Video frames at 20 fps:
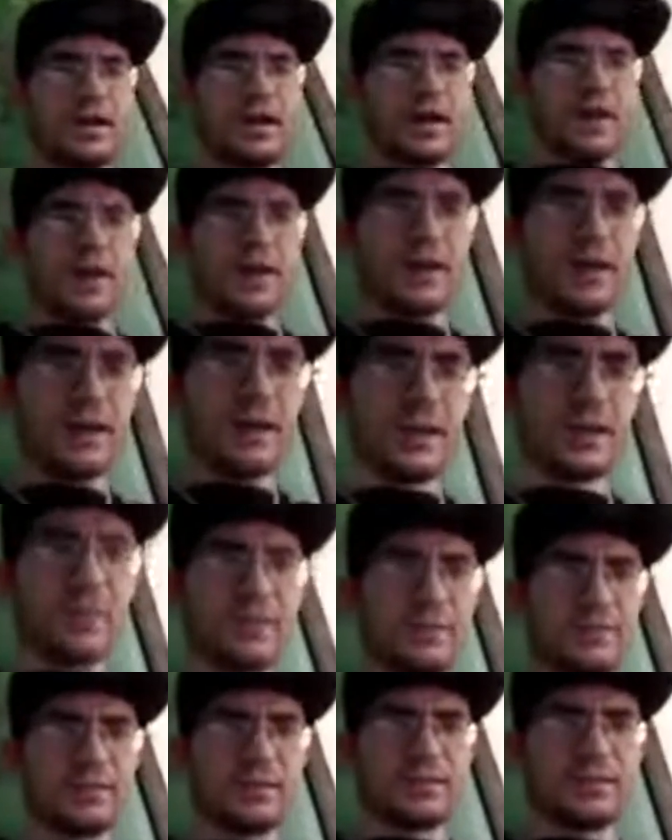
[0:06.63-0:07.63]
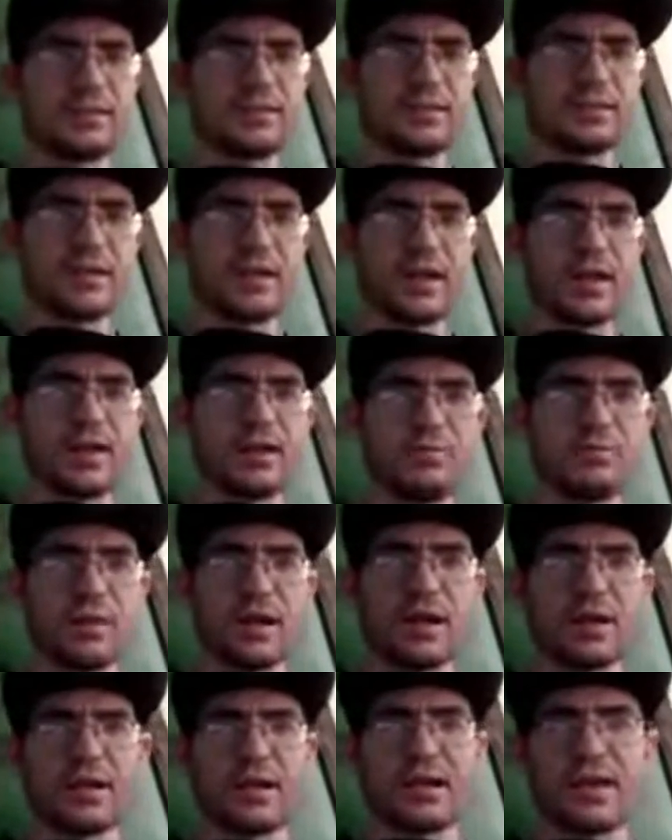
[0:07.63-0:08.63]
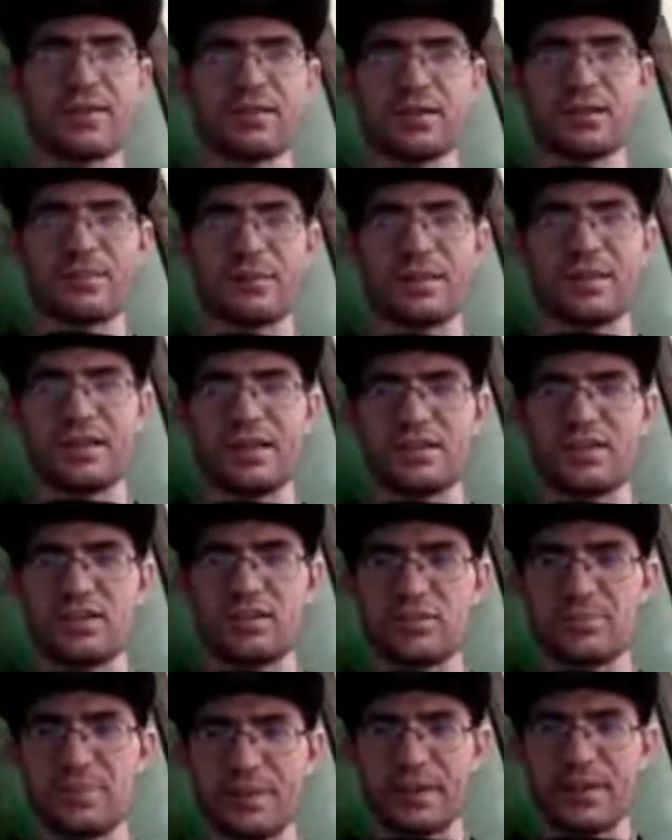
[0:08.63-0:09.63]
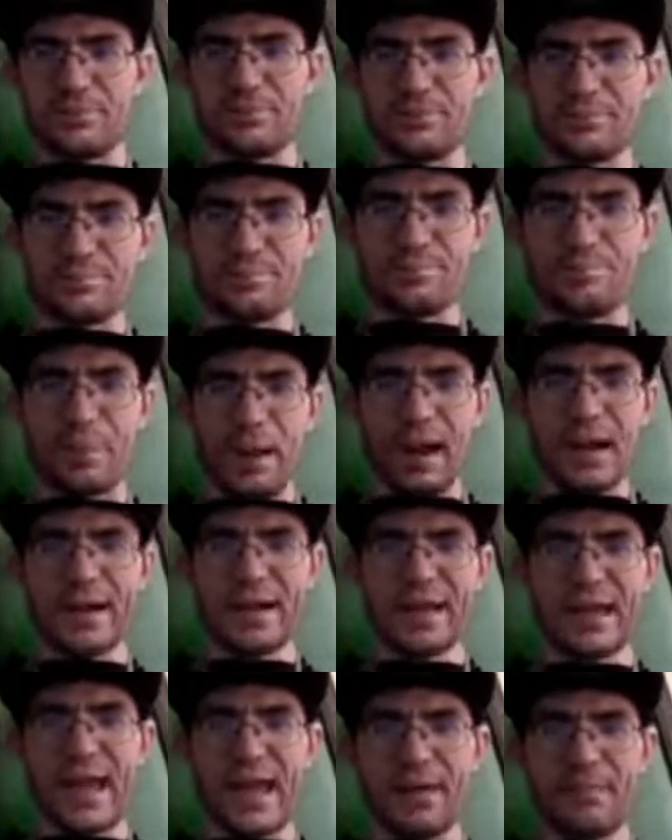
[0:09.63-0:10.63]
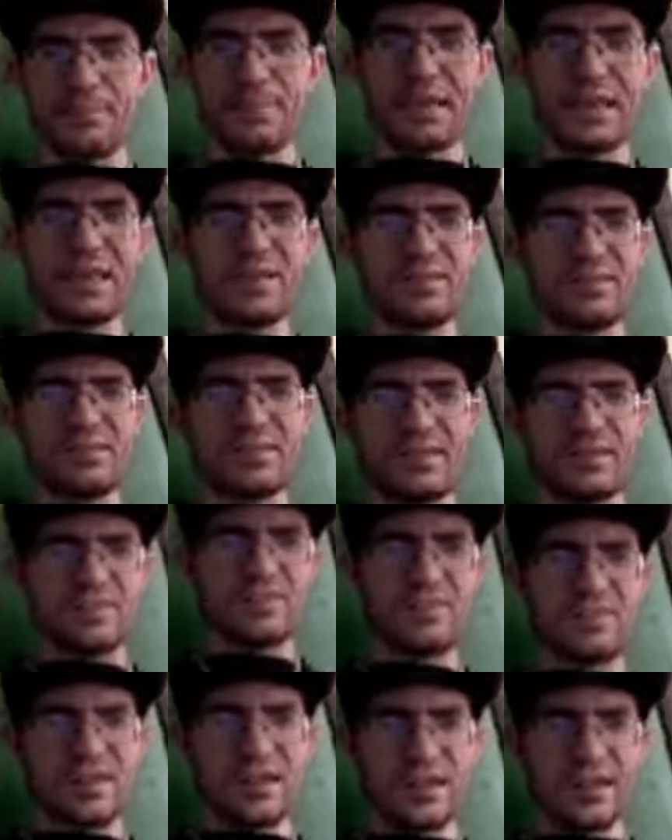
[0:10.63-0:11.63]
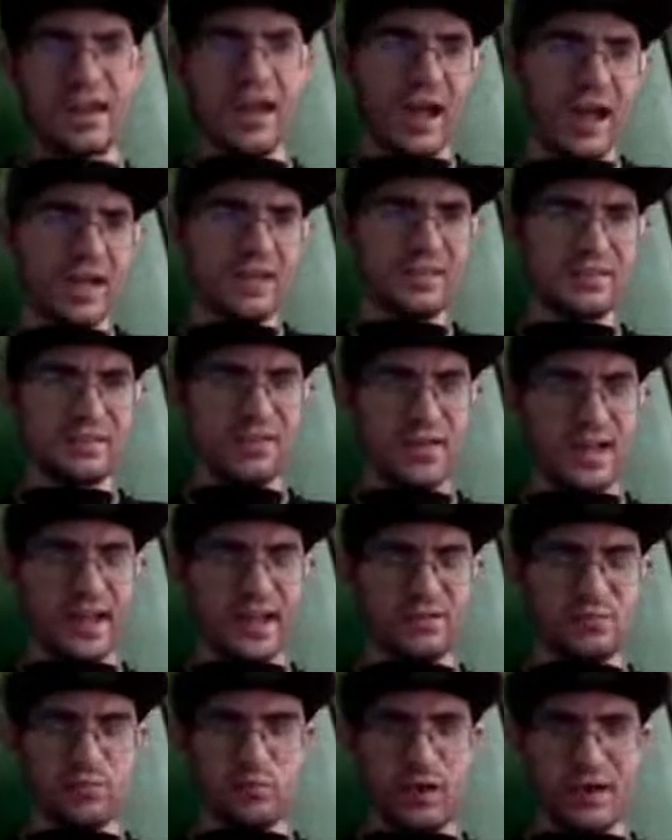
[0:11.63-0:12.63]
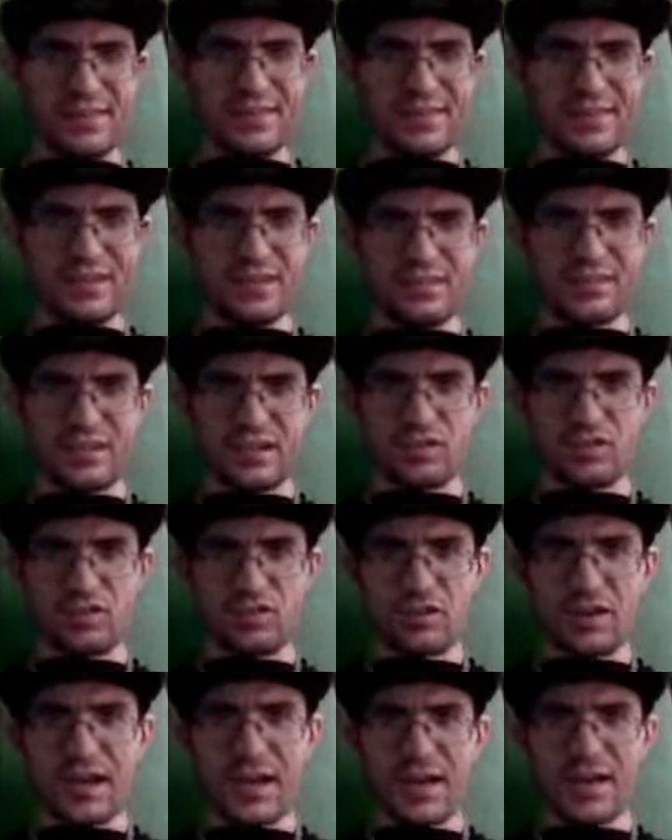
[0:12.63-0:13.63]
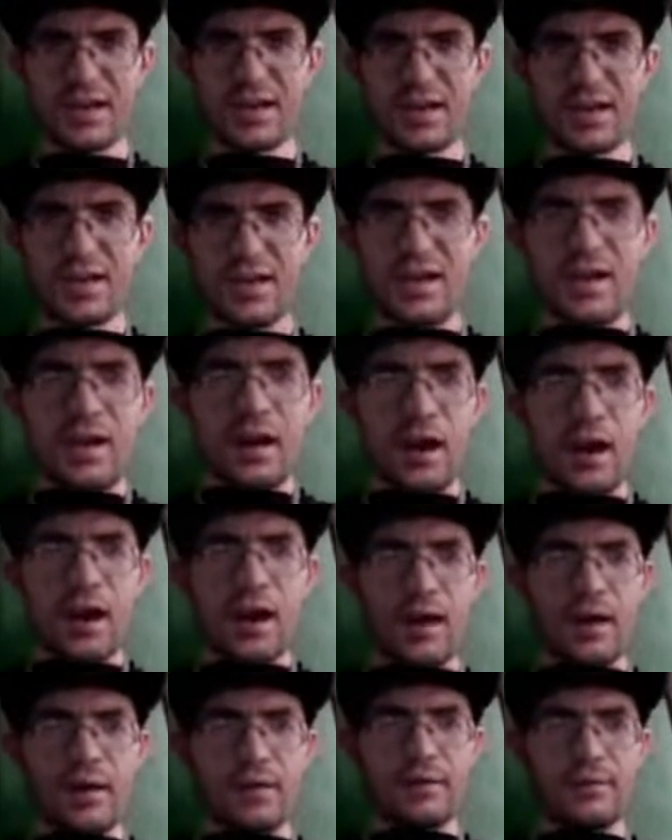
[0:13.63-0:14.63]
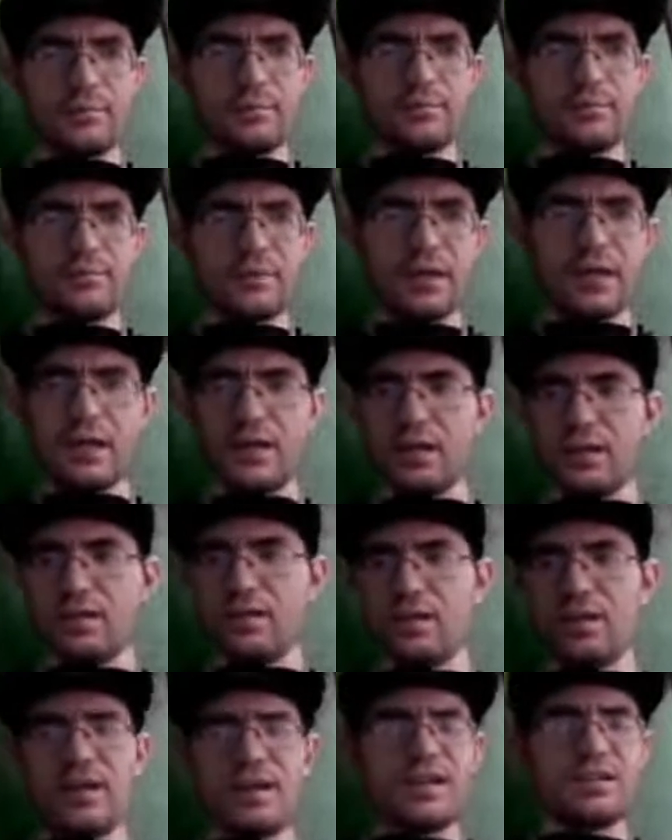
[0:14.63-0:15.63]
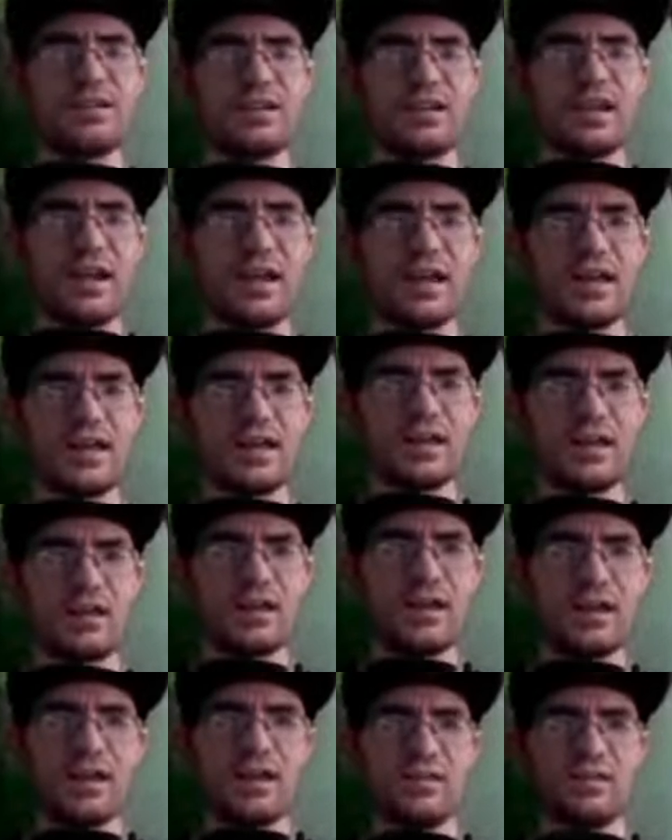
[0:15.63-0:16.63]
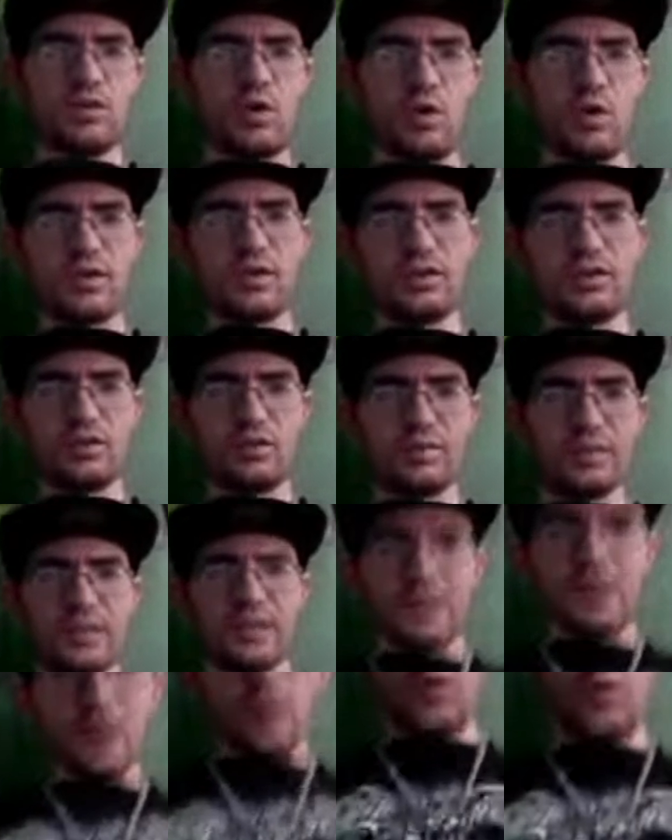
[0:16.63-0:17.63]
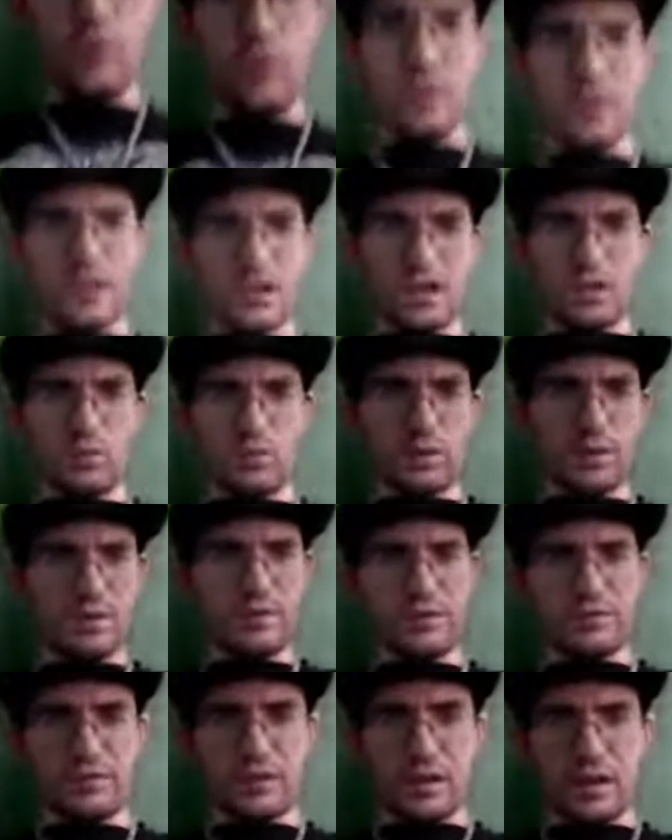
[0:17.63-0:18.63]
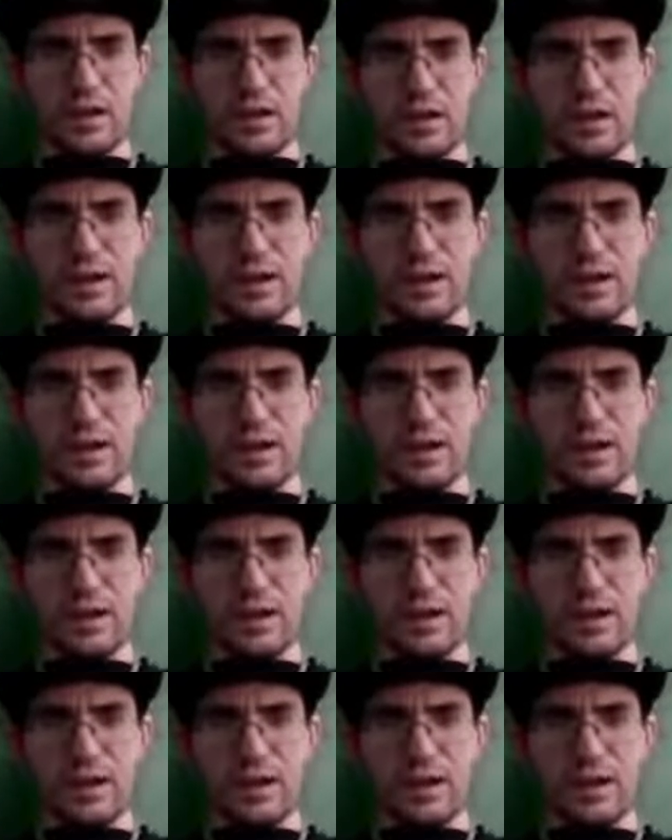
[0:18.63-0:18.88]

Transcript: uh, today's podcast. I mean, this has been biting at me since I've read this yesterday, and today is going to be a really good one